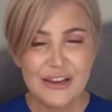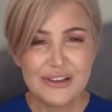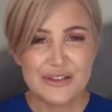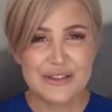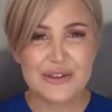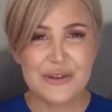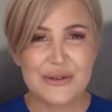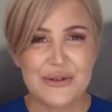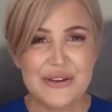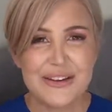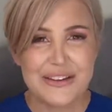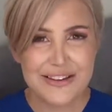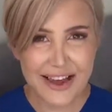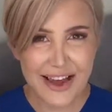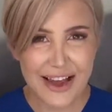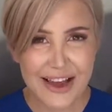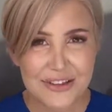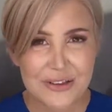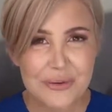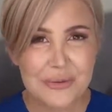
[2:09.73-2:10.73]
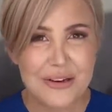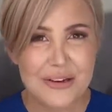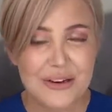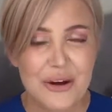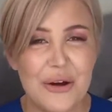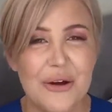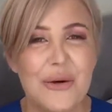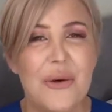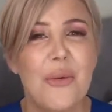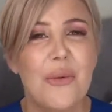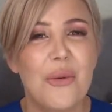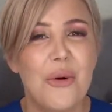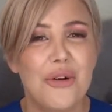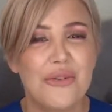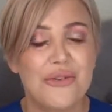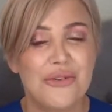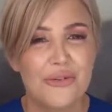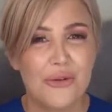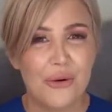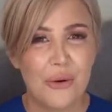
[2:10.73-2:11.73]
So now that we know
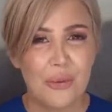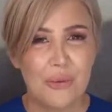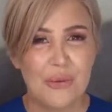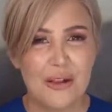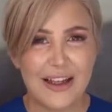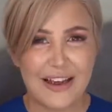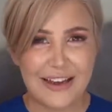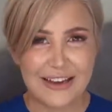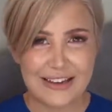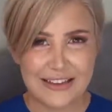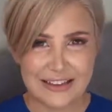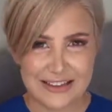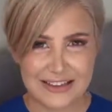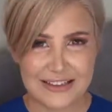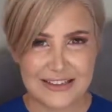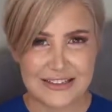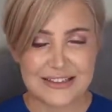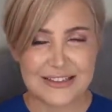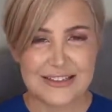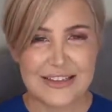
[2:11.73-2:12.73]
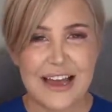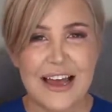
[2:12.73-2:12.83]
what foreplay is,